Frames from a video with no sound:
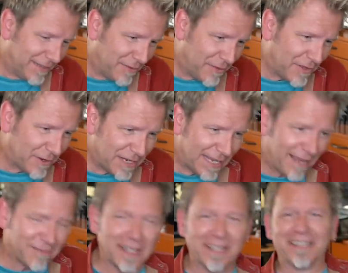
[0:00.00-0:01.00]
There you
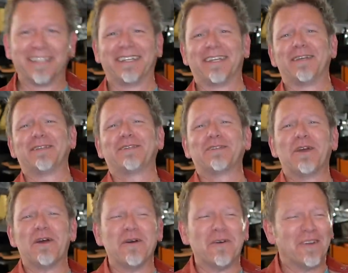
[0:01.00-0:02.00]
have it.
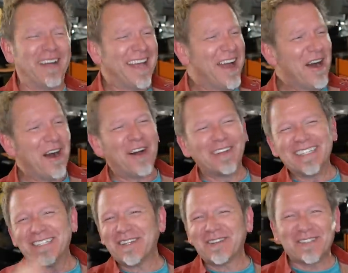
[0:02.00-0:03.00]
So all
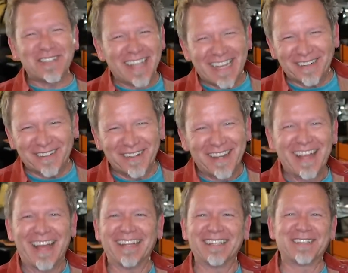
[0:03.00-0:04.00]
these years later,
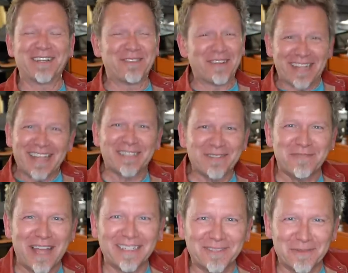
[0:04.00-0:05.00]
I discover, yes, in
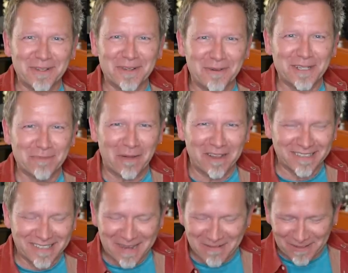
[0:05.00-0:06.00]
fact, it really was Paul
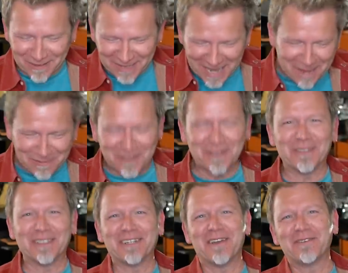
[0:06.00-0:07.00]
Simon. There's
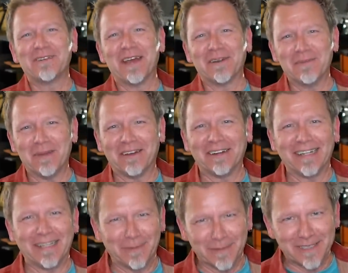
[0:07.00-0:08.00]
absolutely no doubt about
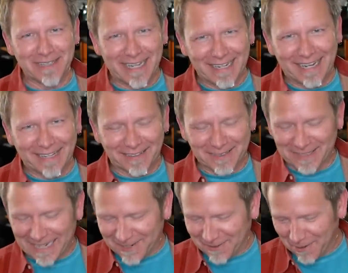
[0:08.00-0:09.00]
it. He was staying at the
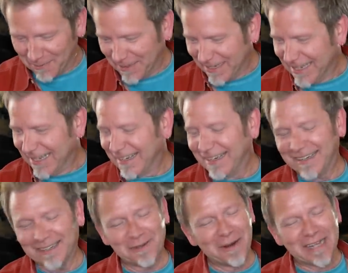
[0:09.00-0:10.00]
Stanhope.
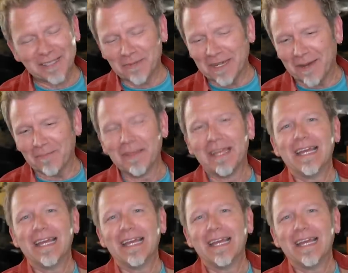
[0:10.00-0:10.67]
Uh, it cracks me up.